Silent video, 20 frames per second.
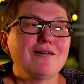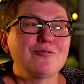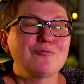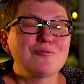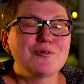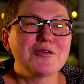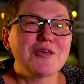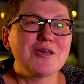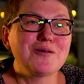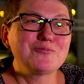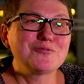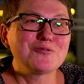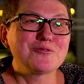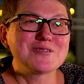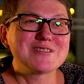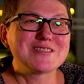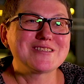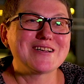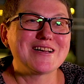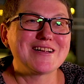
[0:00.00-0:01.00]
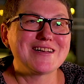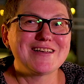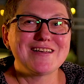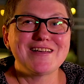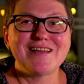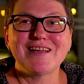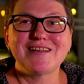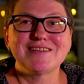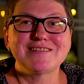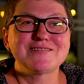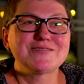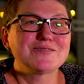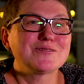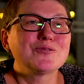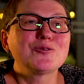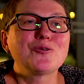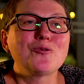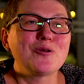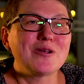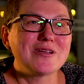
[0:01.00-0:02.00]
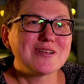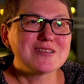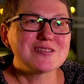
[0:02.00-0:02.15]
we came to Australia and calling